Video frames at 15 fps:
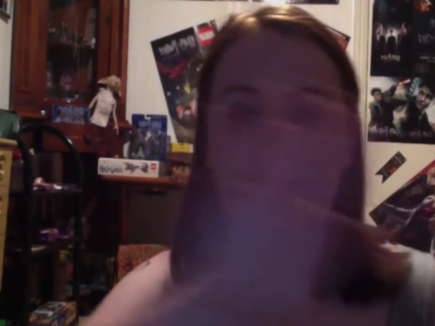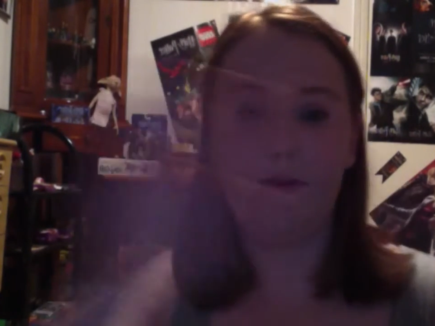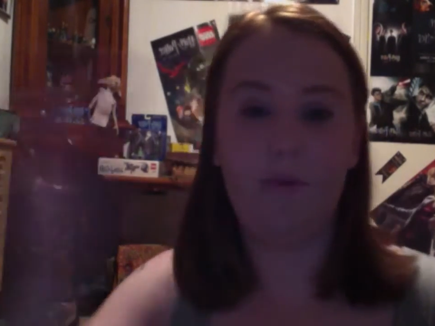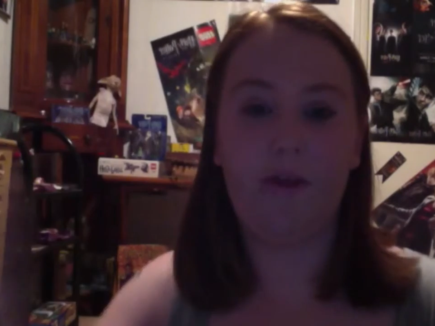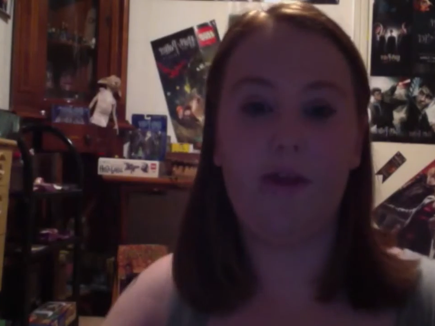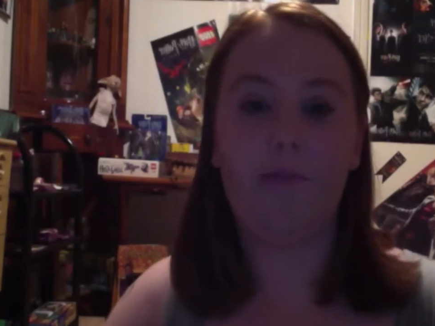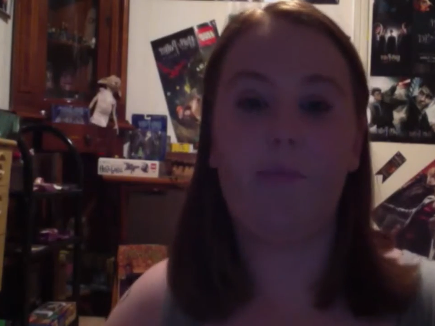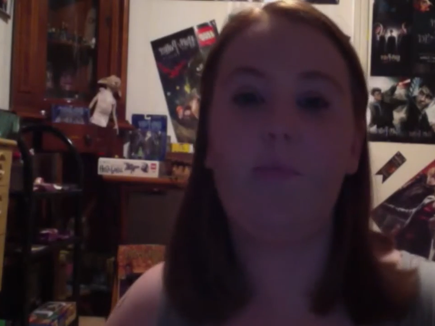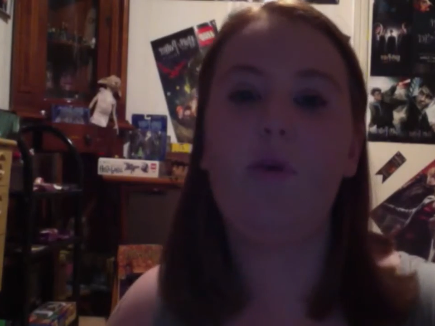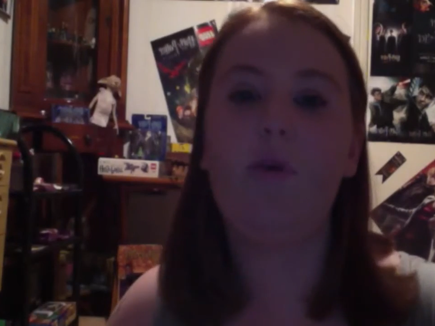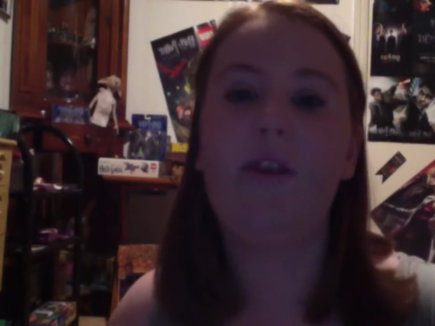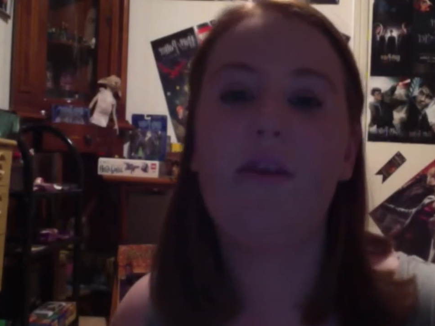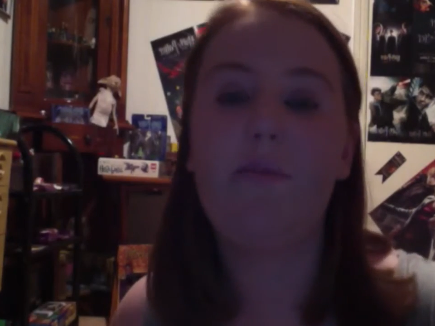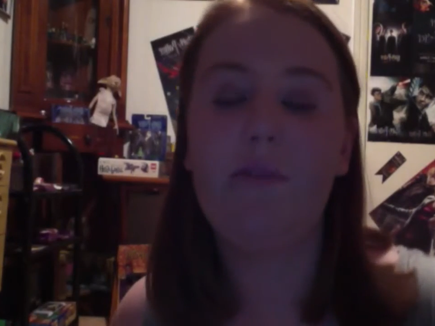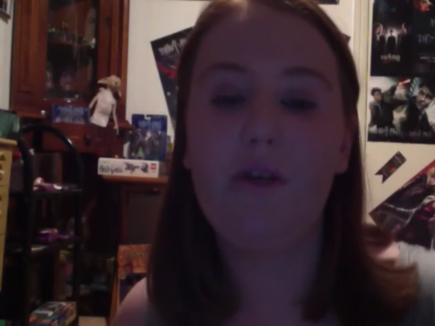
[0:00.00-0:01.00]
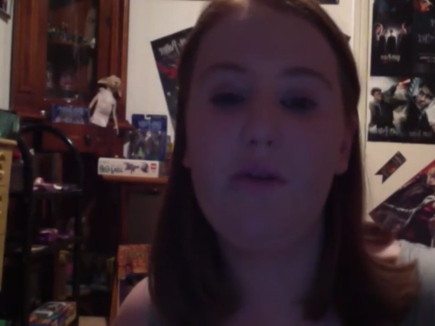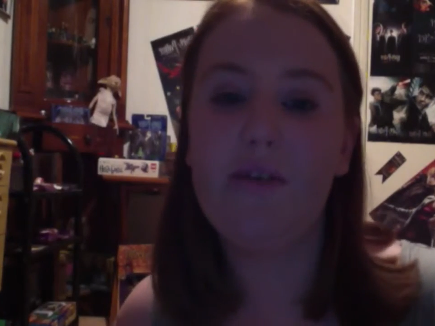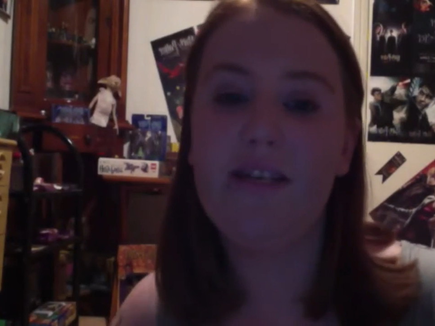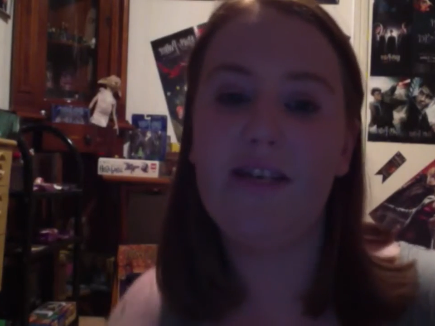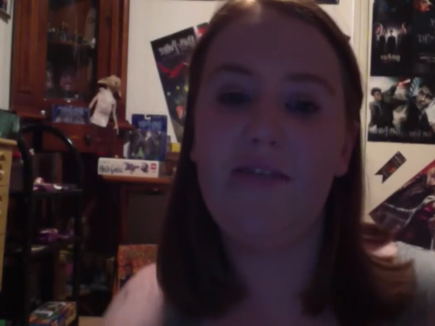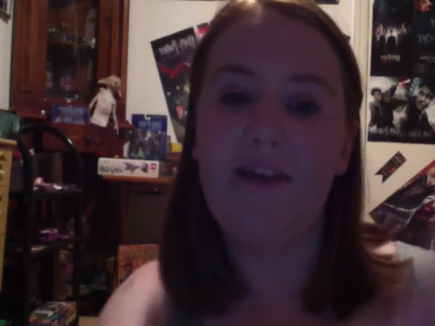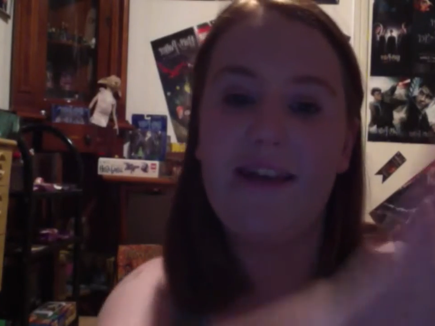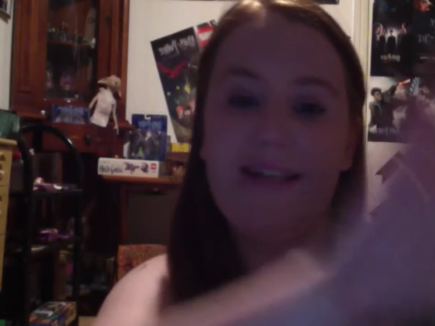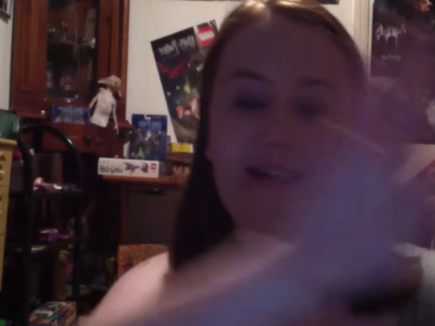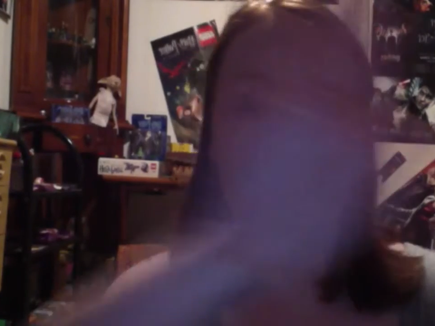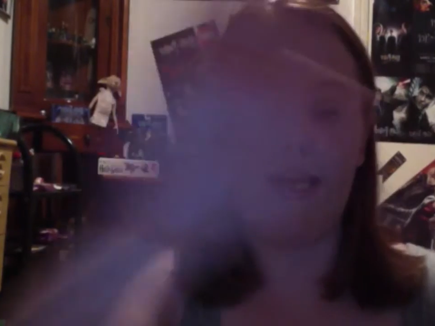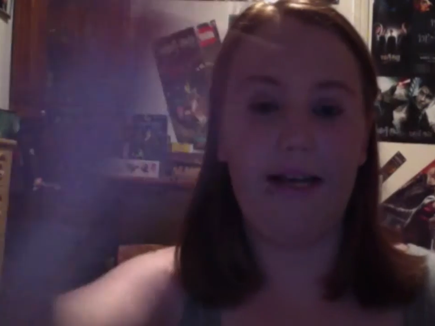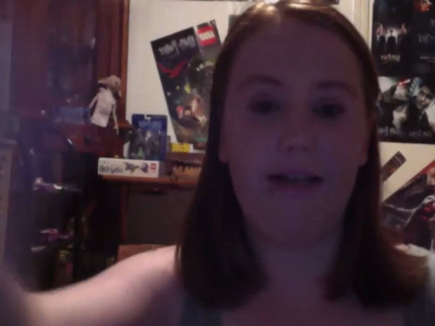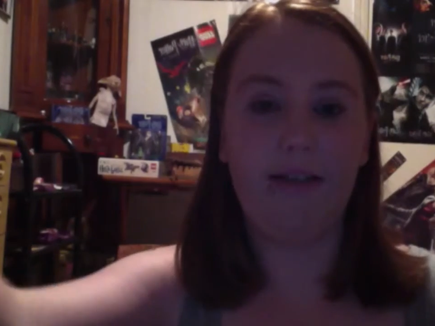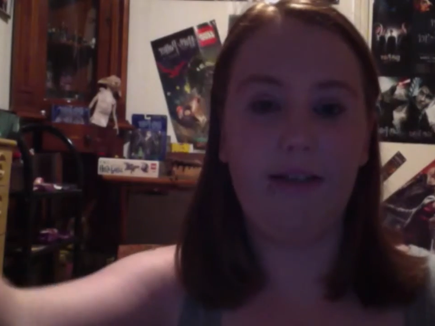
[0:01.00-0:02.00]
with the beauty of
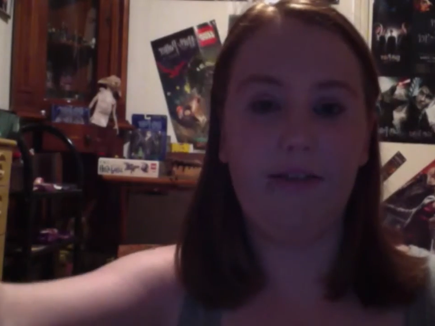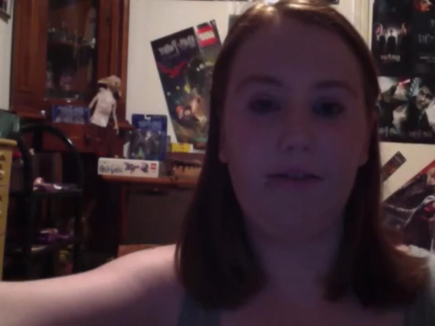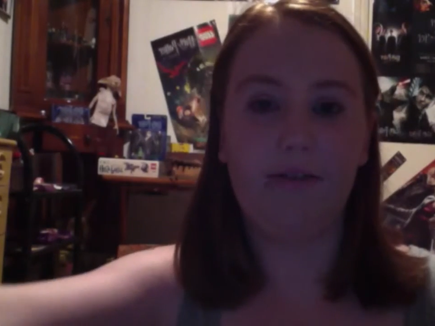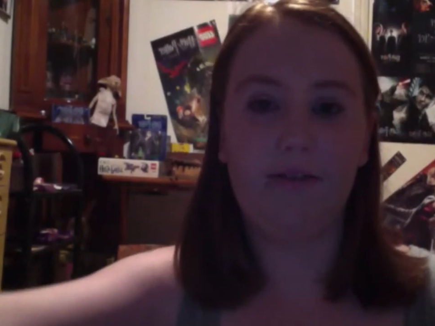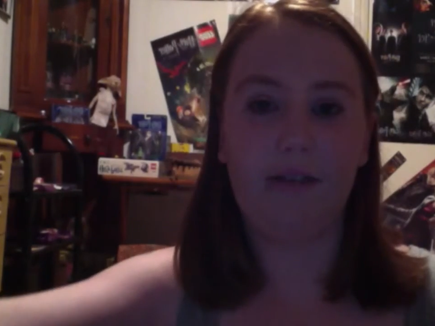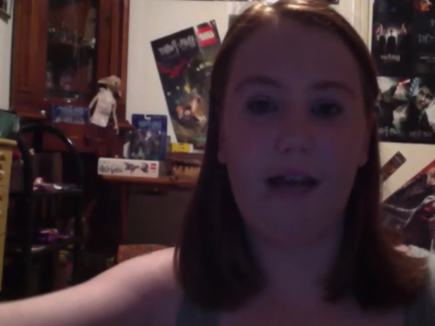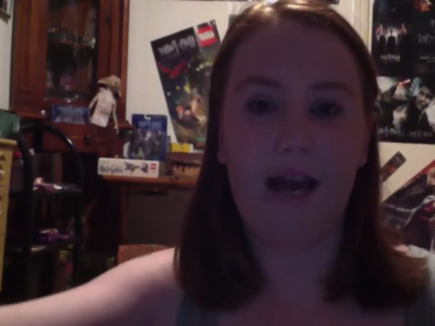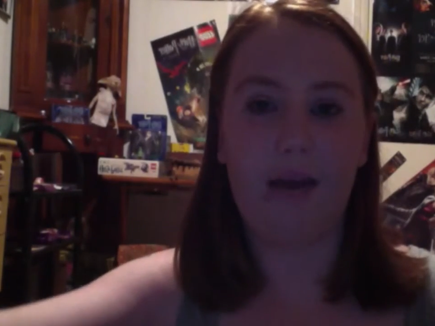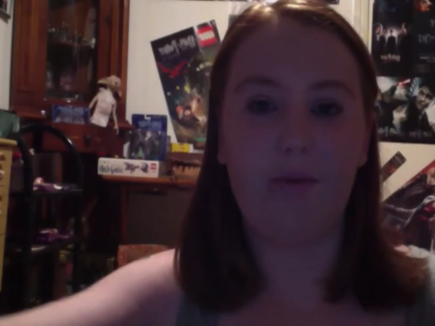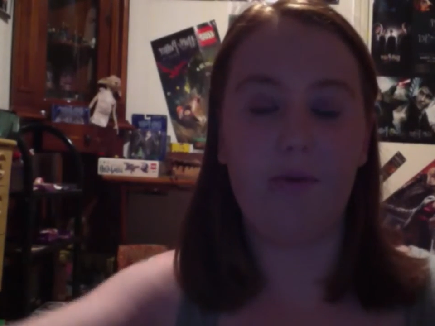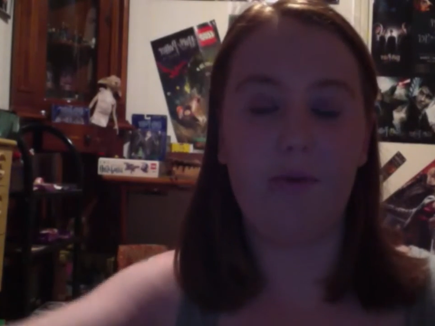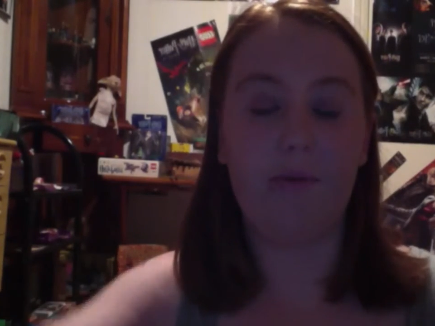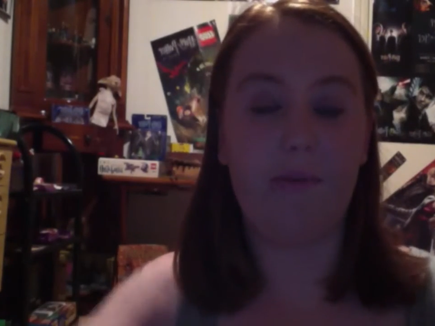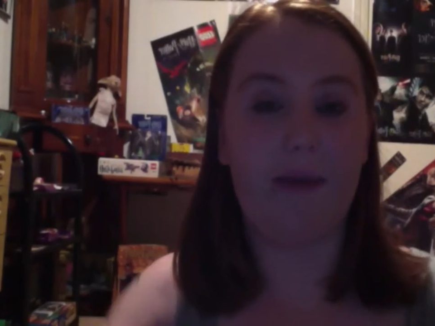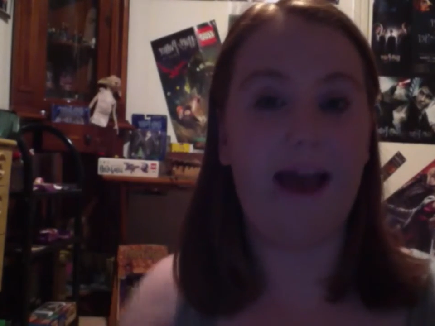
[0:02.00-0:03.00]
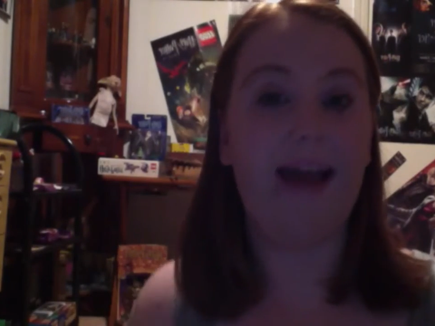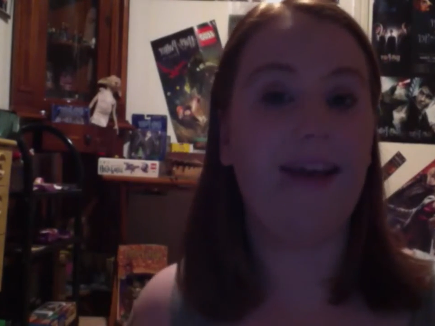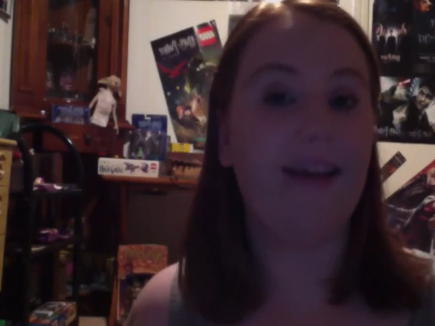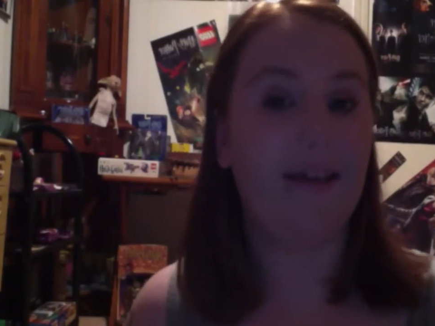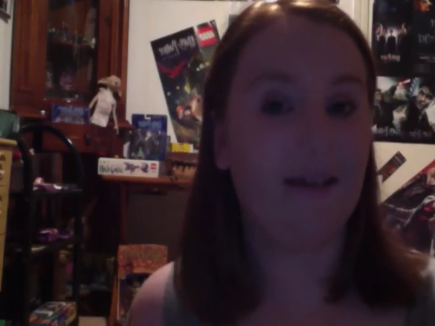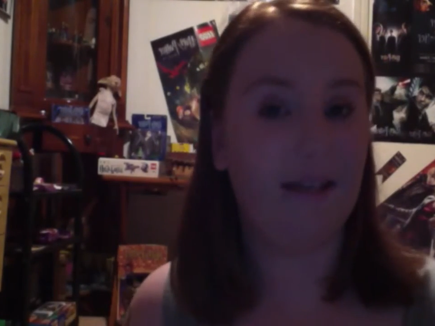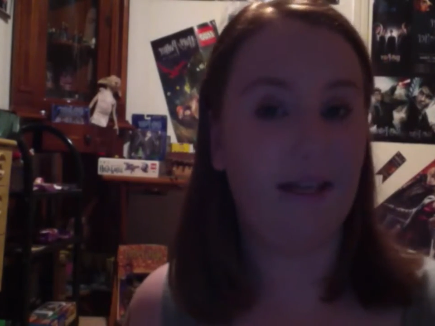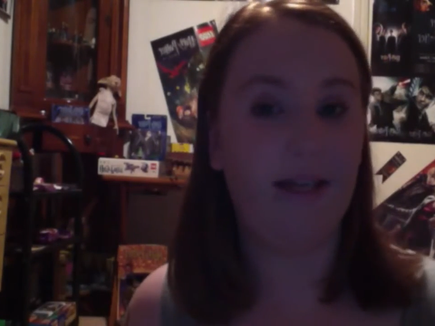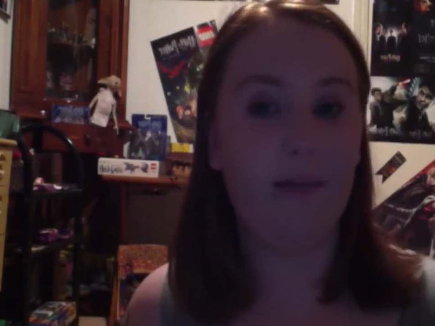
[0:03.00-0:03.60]
editing, I will be back in a